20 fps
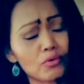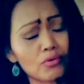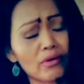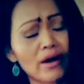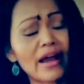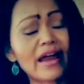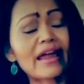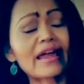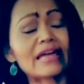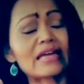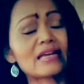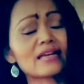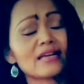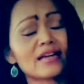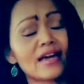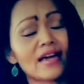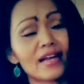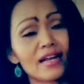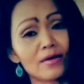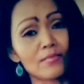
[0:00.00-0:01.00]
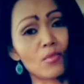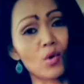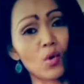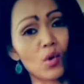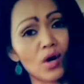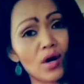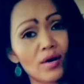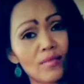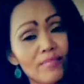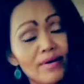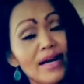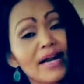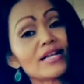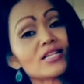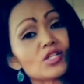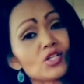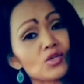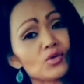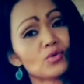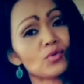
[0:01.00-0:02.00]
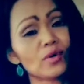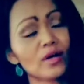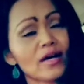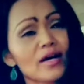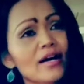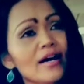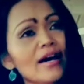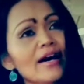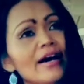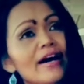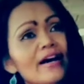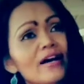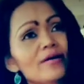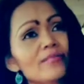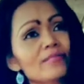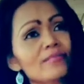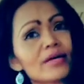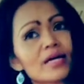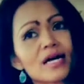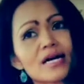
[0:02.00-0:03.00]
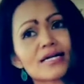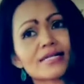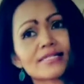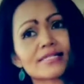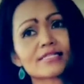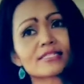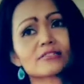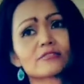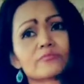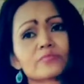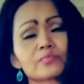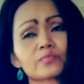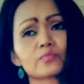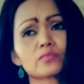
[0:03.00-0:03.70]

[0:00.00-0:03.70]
pray anymore, but I do um, because